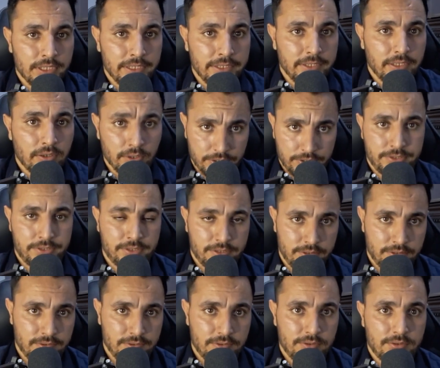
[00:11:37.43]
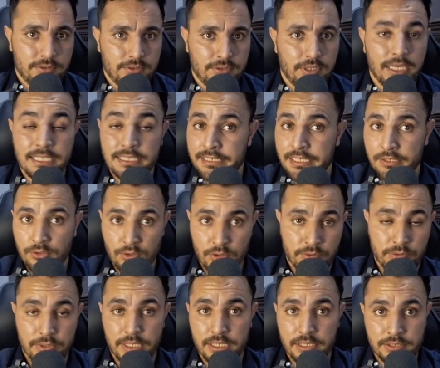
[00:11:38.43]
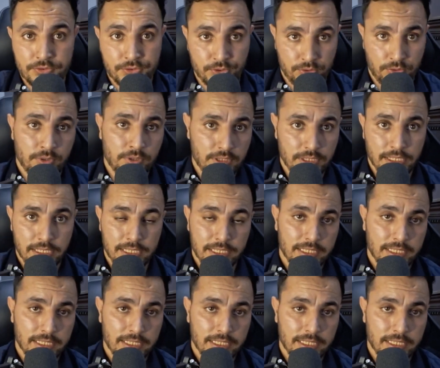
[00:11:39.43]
the Earth. He said, no, it is not.